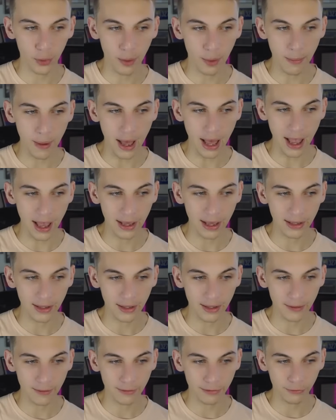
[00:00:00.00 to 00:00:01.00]
And by
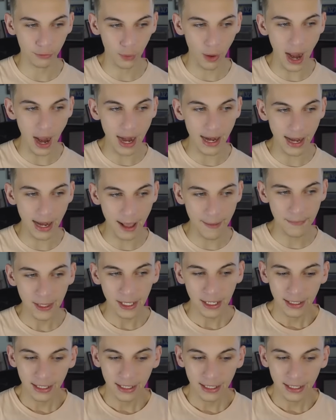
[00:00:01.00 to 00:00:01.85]
Friday,